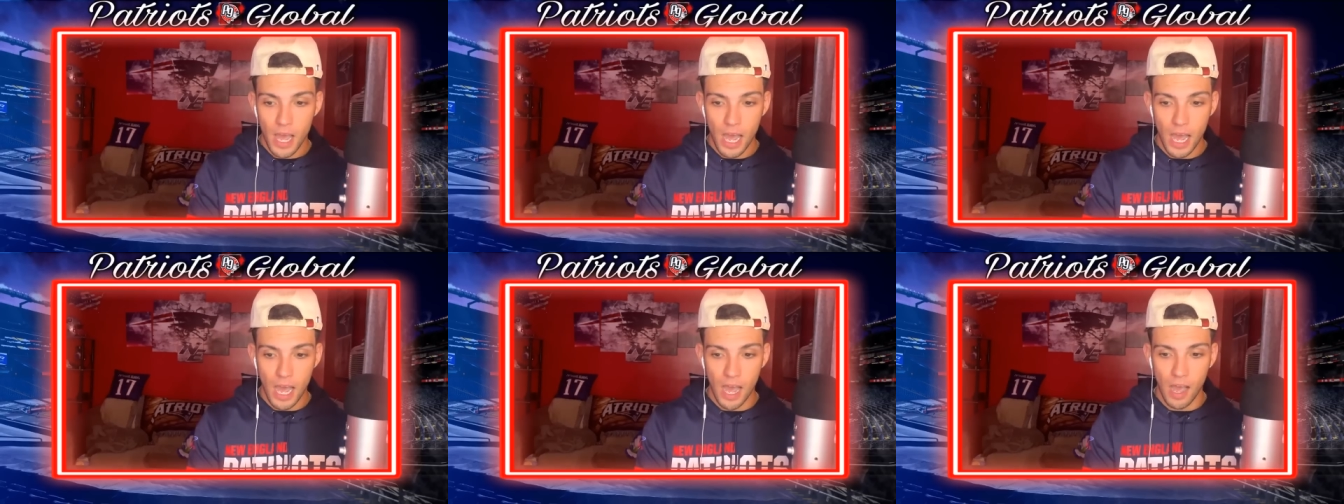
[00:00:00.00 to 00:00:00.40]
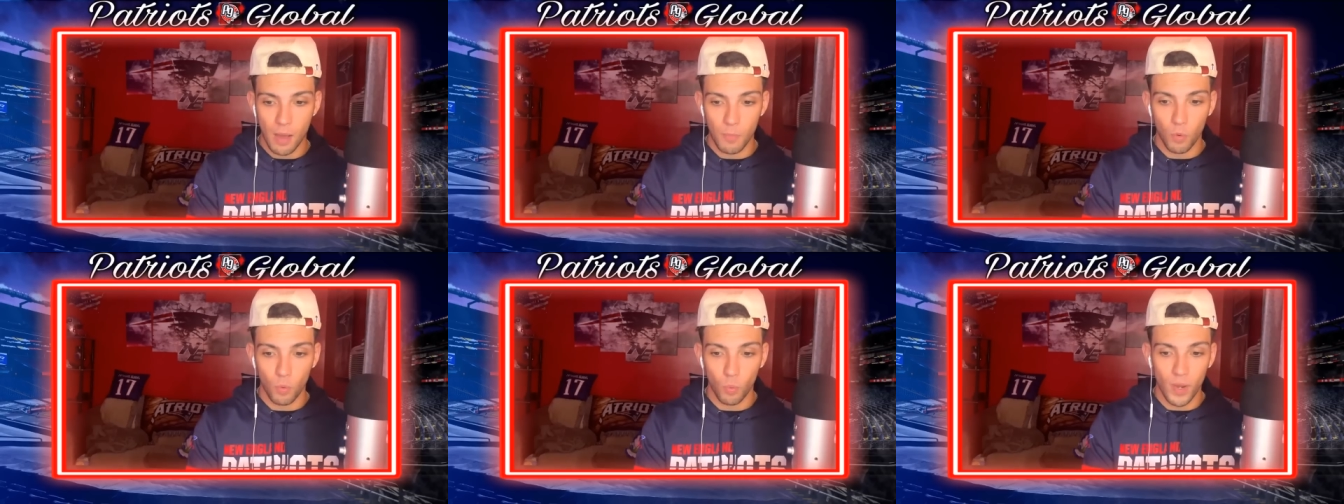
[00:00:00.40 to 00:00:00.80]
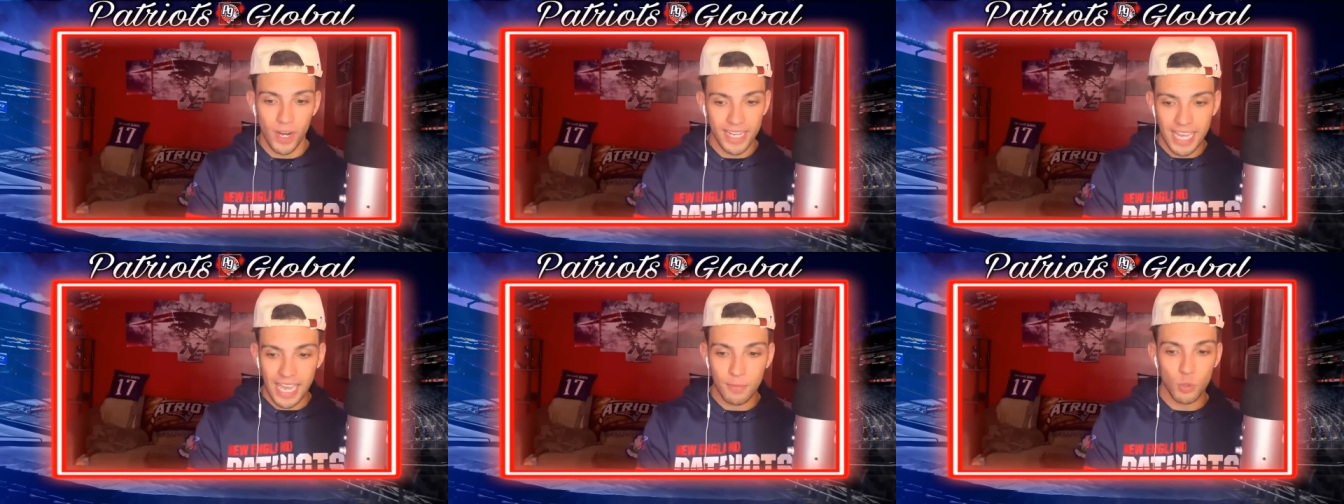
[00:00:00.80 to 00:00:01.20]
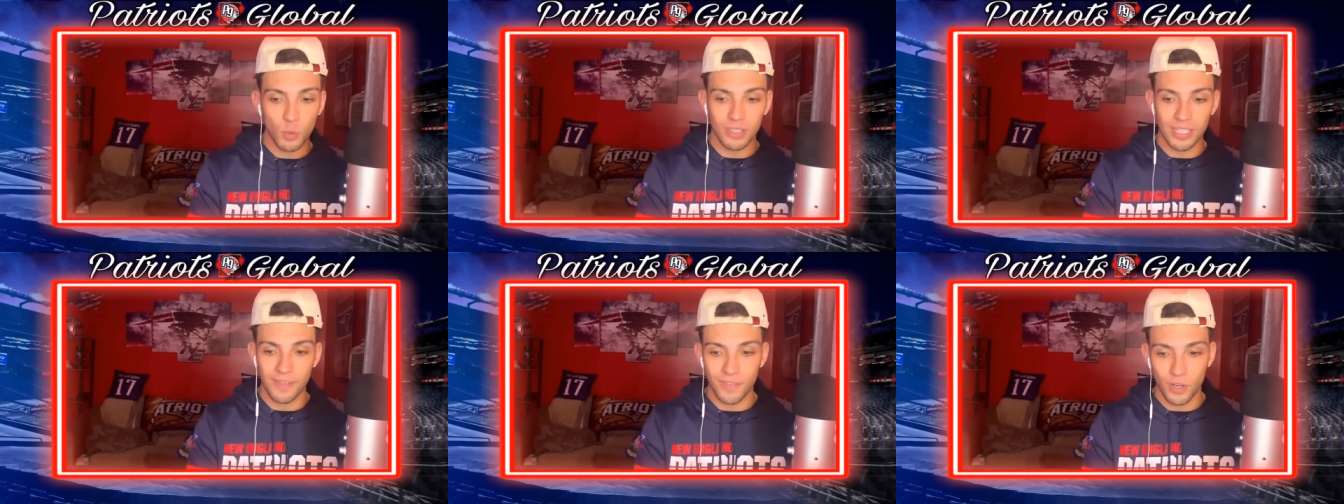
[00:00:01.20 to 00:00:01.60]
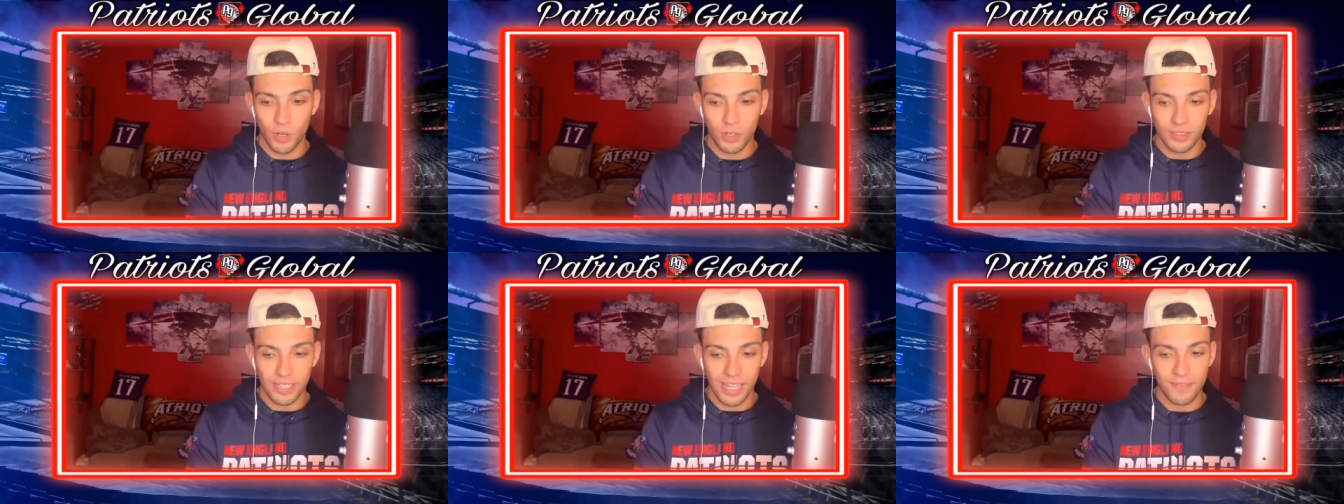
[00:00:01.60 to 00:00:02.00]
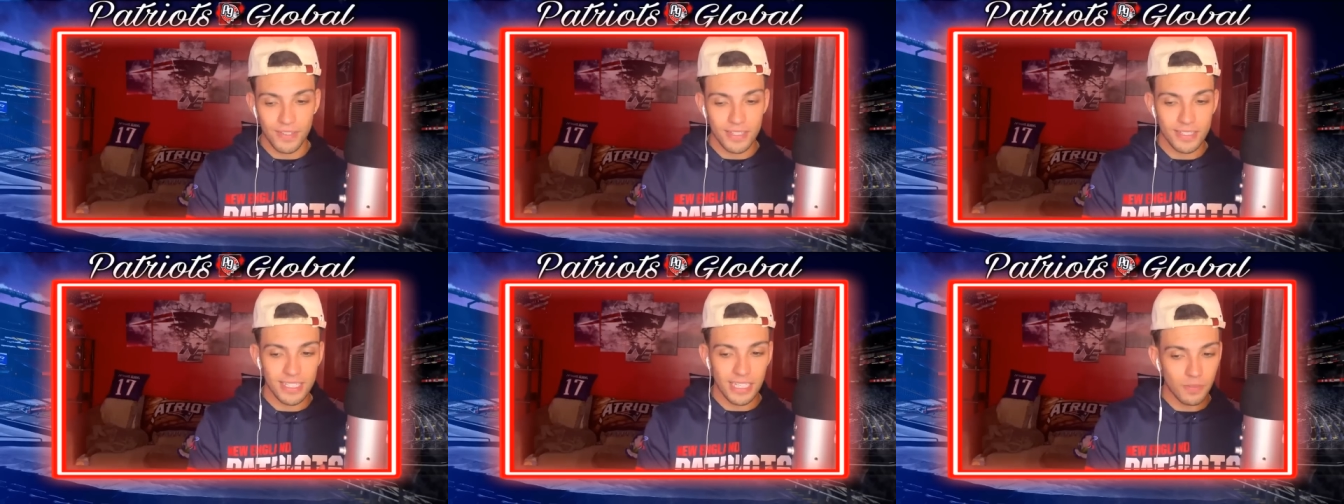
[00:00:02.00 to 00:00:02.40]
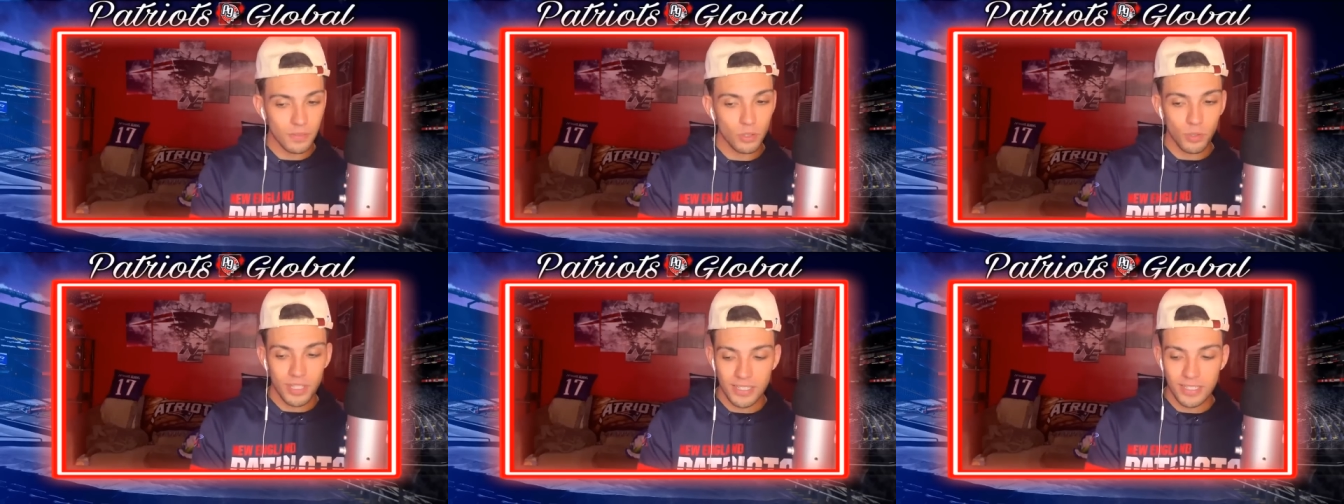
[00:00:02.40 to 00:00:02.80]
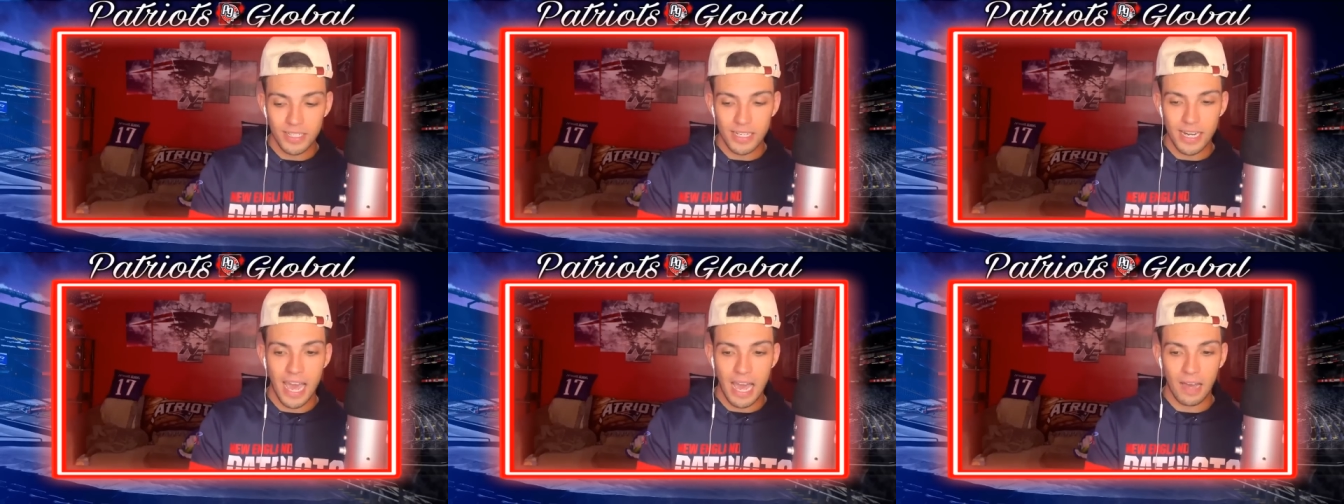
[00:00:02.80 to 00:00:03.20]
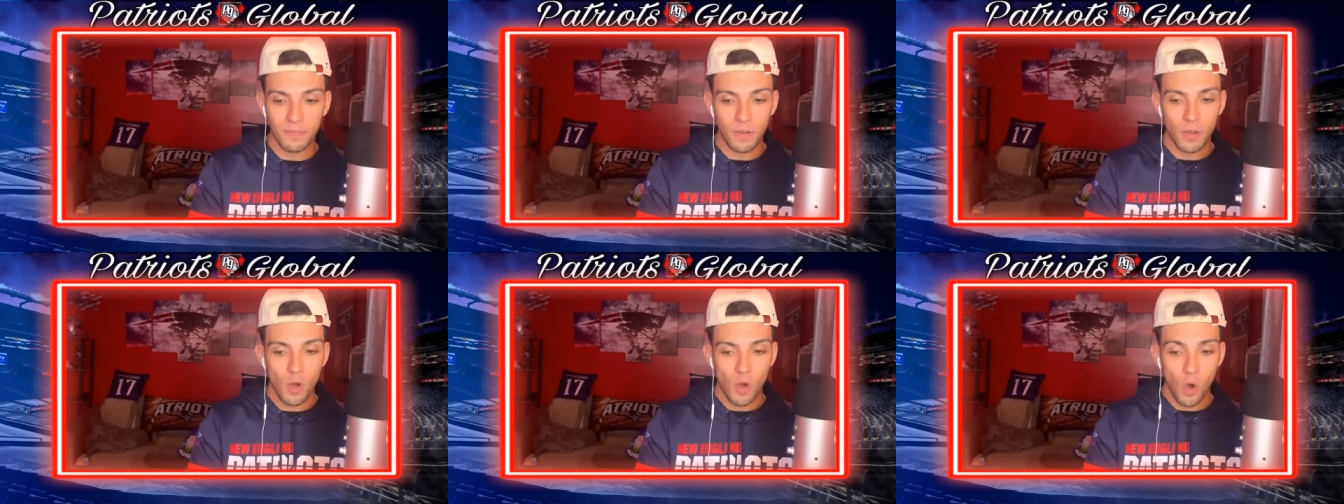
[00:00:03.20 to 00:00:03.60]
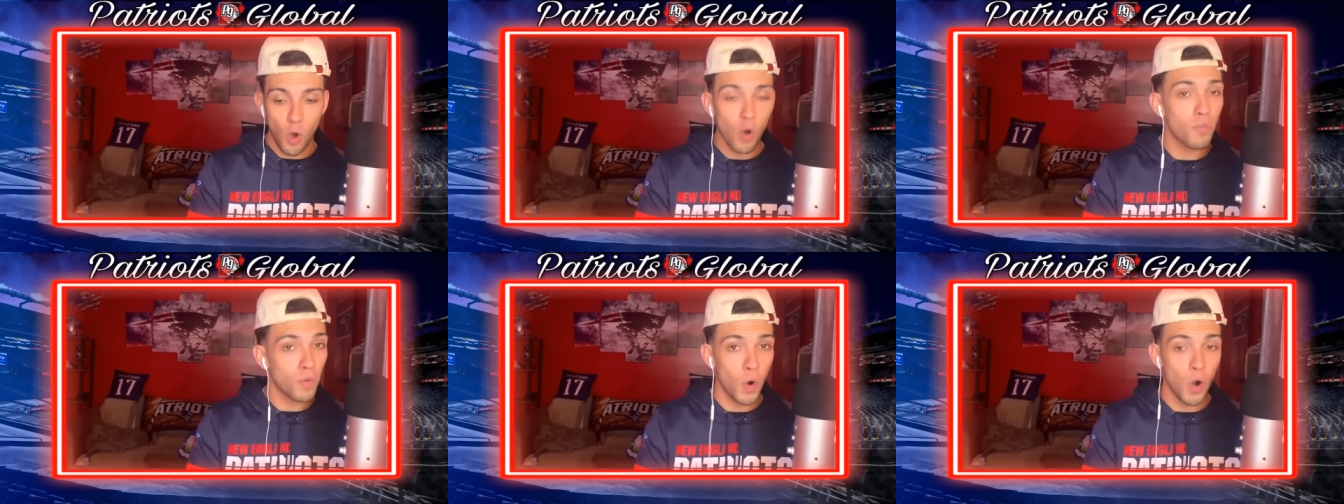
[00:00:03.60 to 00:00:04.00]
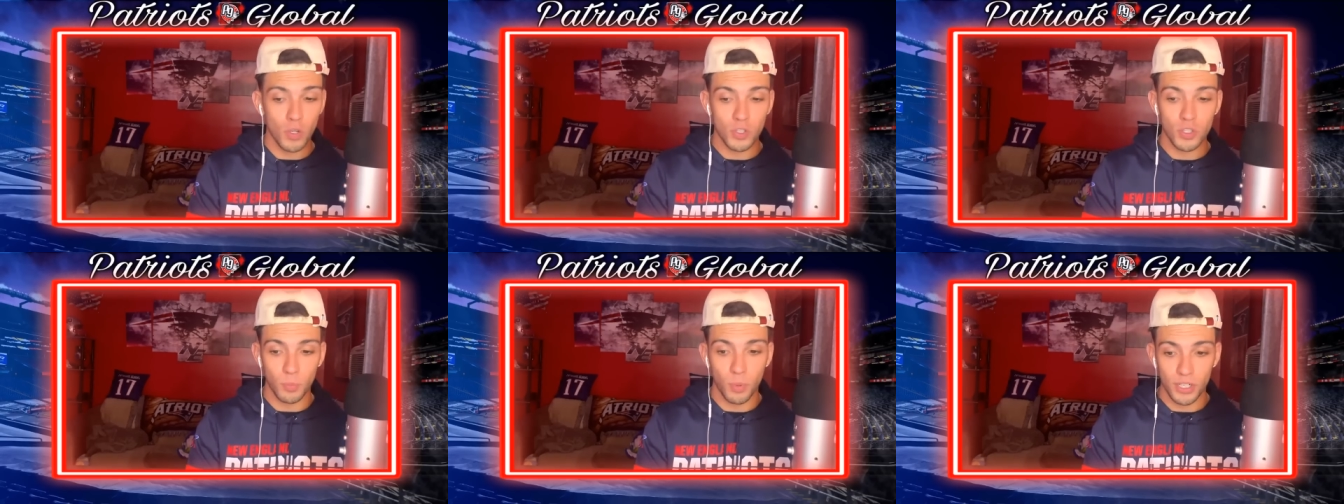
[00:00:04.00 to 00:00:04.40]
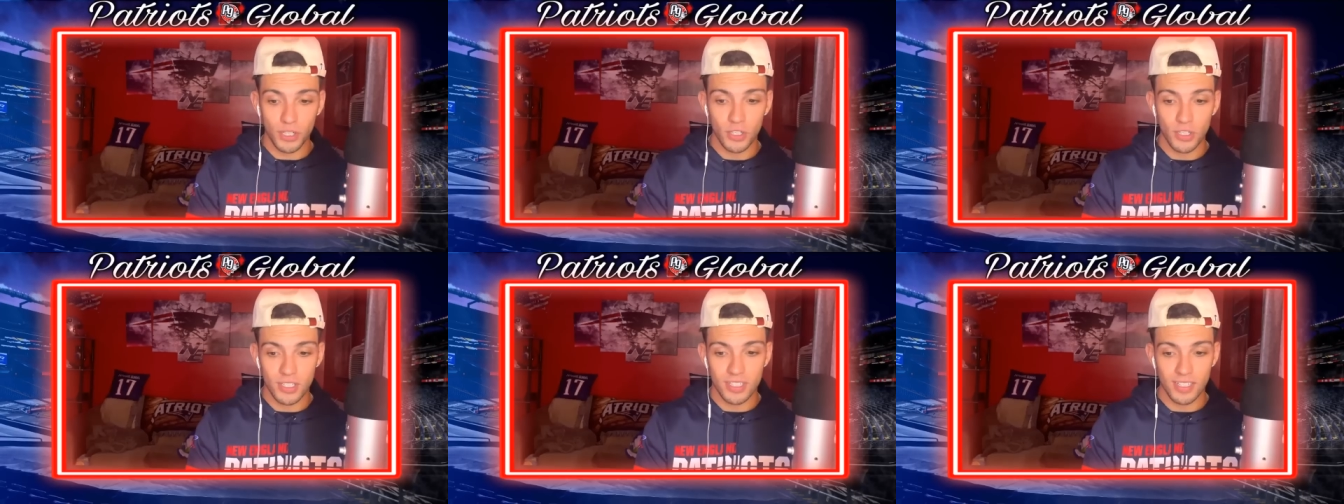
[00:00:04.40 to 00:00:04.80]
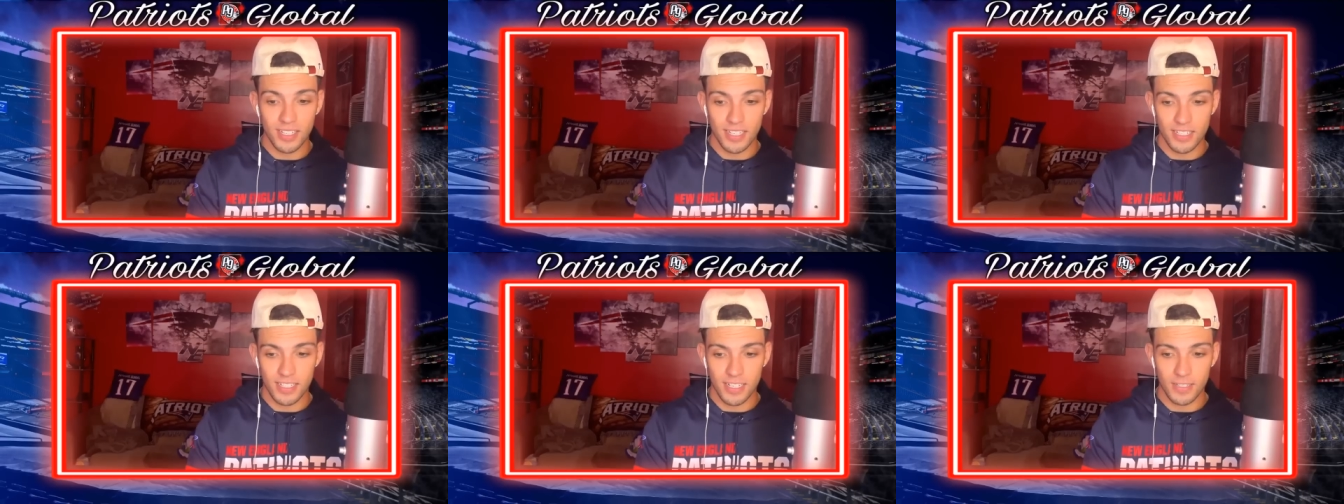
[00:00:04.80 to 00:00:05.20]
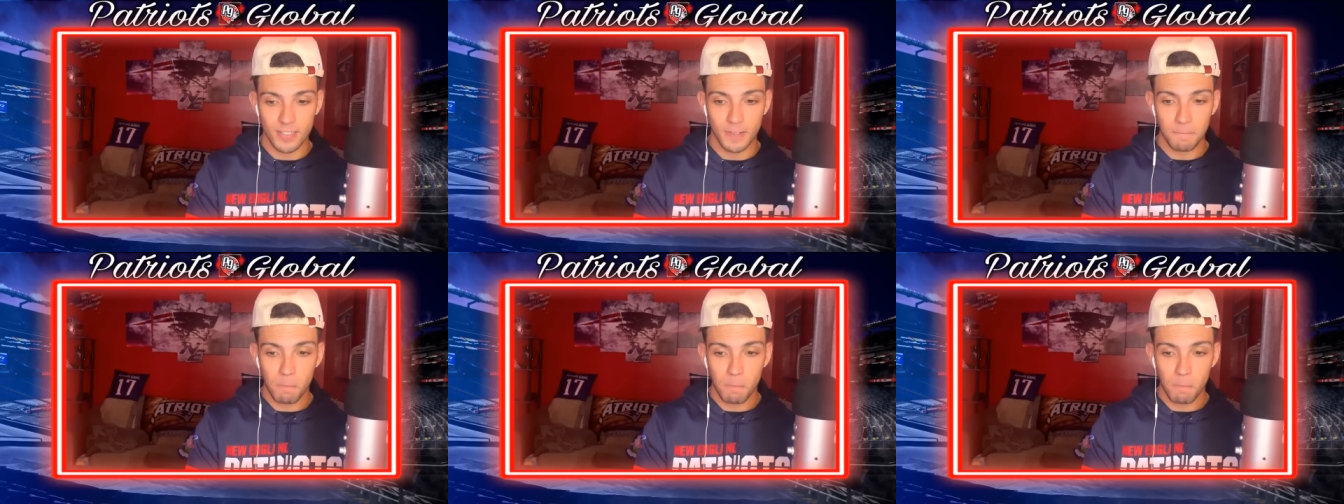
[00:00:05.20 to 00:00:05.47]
um, when it came to 11 on 11s, even though they did have overall some pretty good statistics.